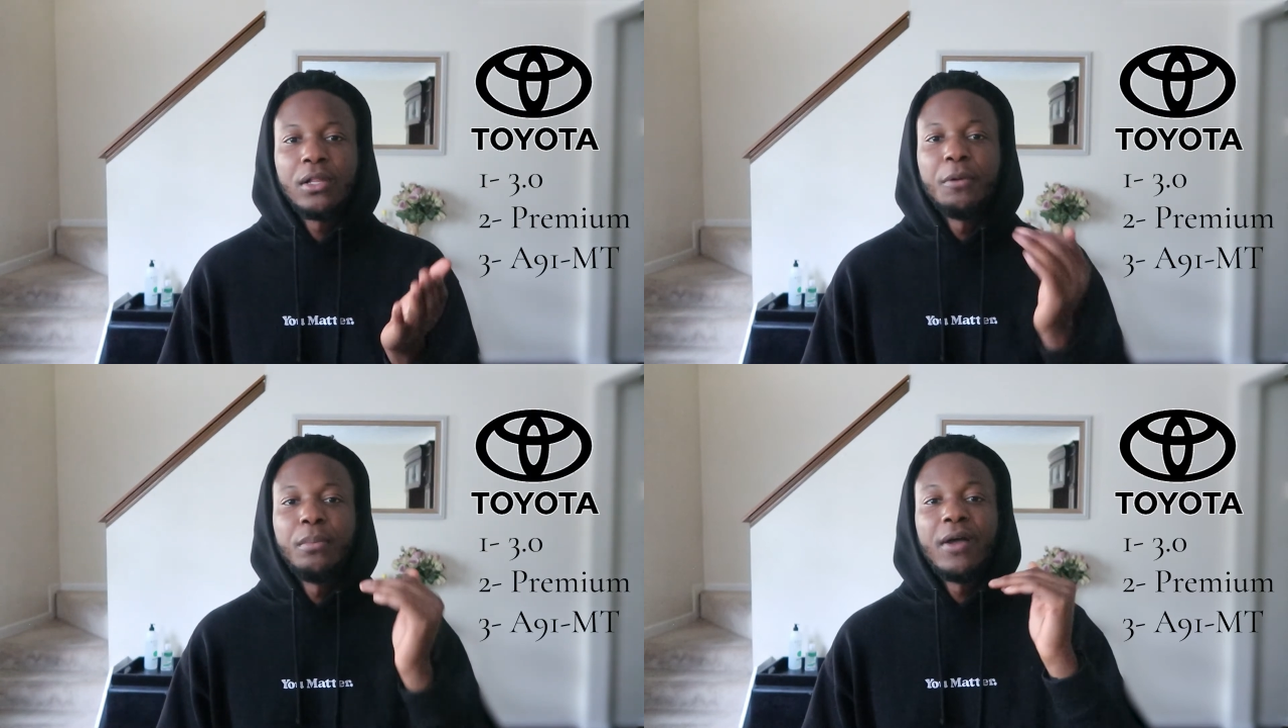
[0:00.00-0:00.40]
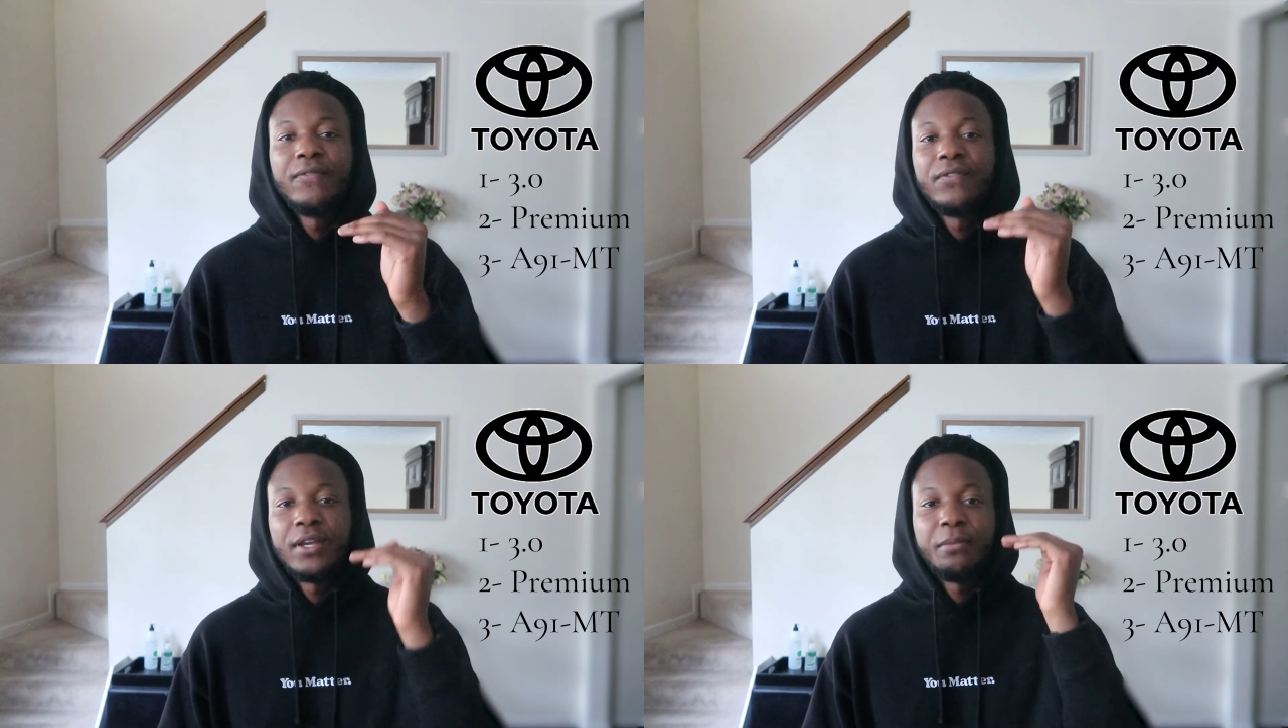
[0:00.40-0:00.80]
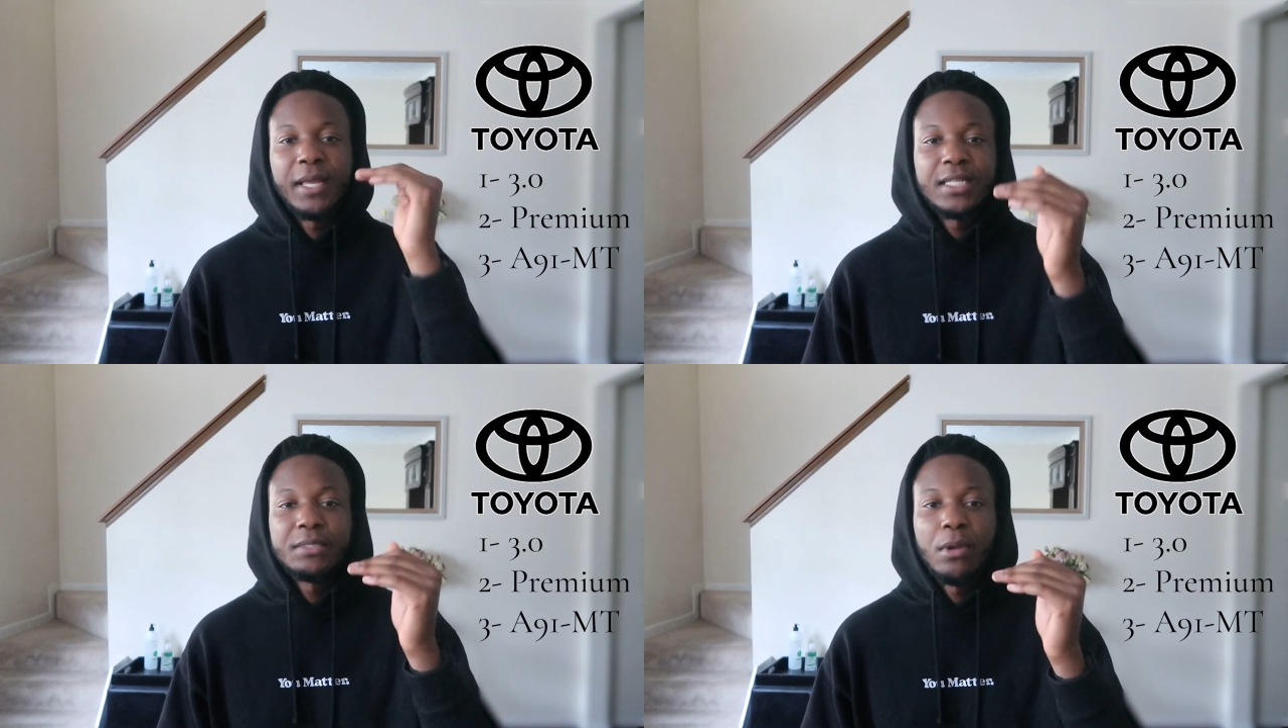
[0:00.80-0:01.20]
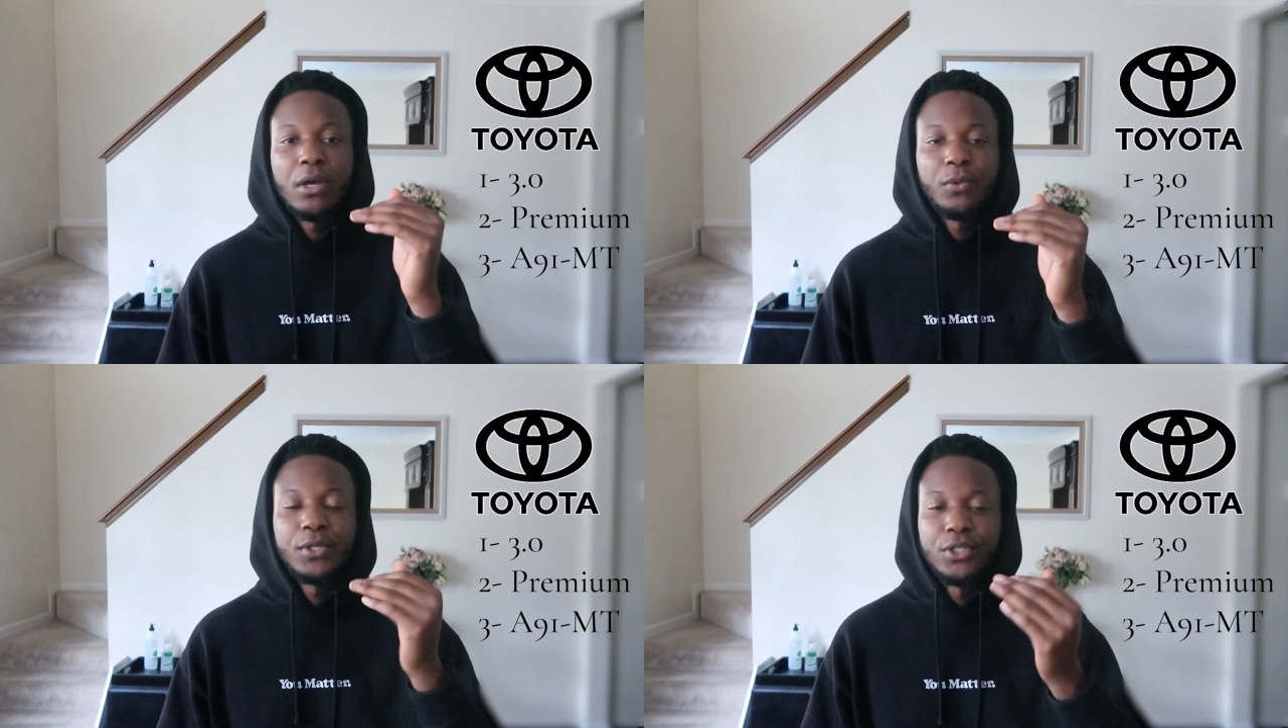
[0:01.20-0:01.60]
above their base
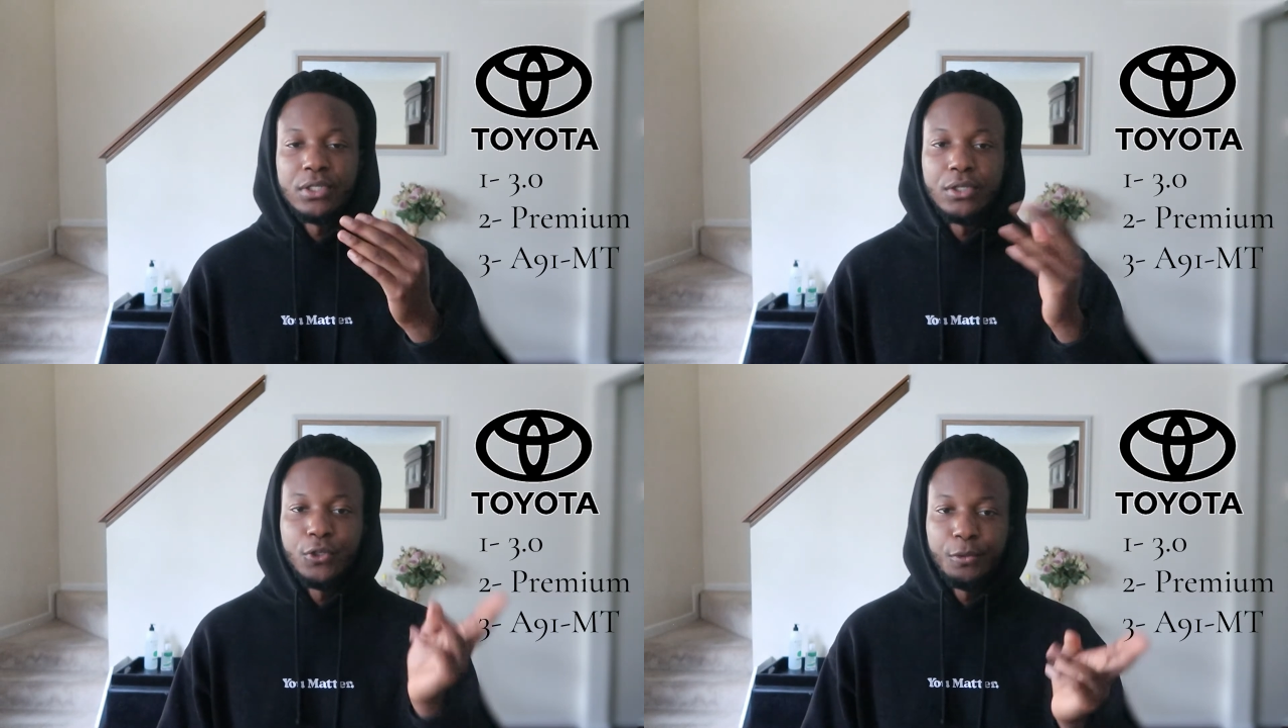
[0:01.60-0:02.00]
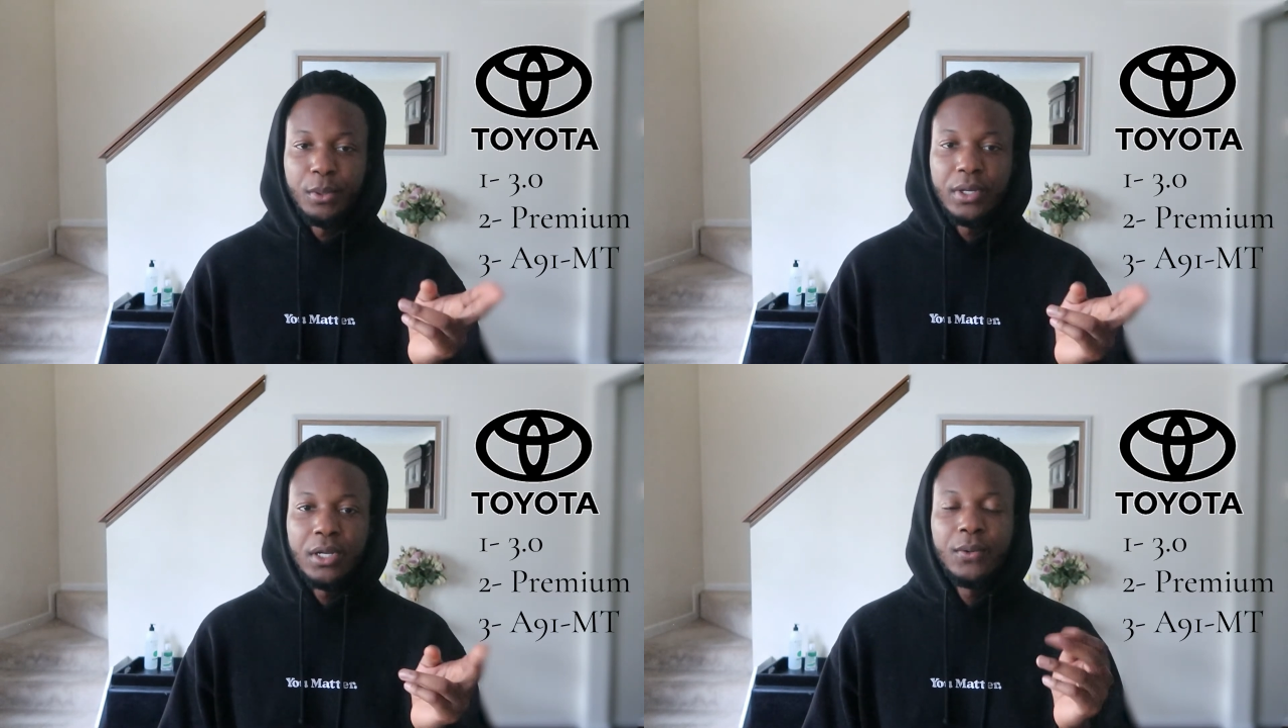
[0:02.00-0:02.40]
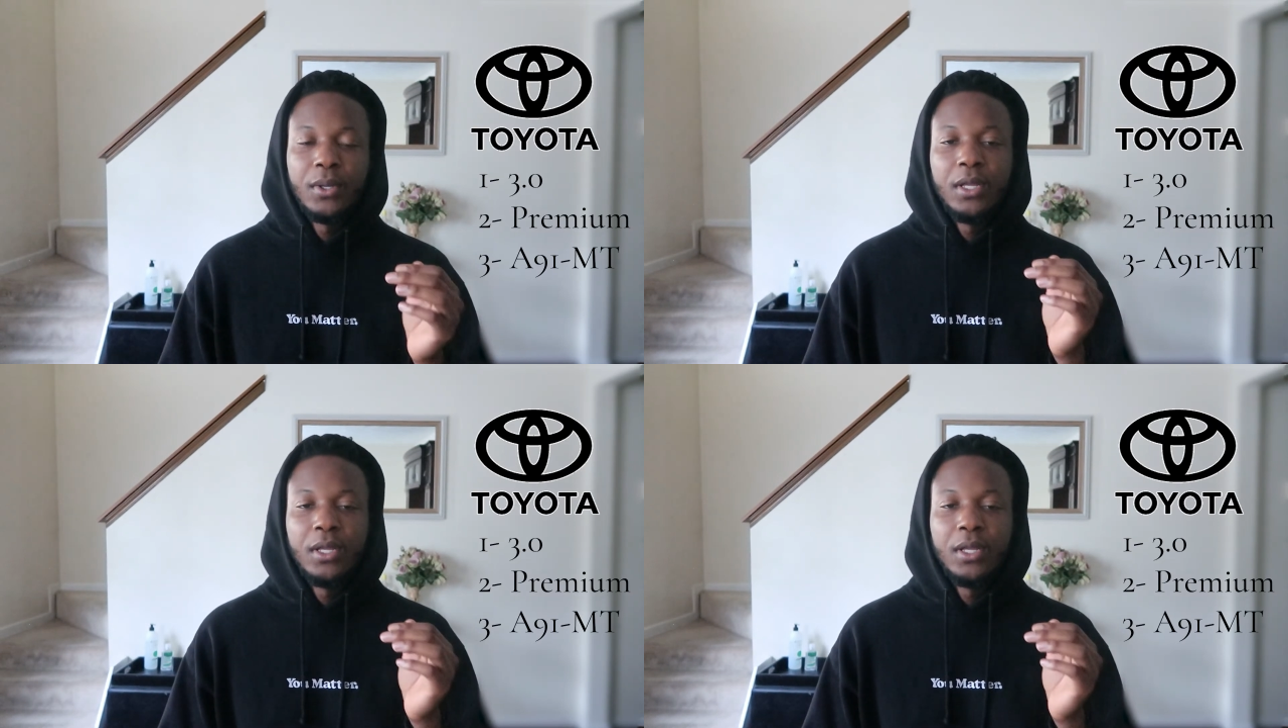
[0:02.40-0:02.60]
model, which is the 2.0.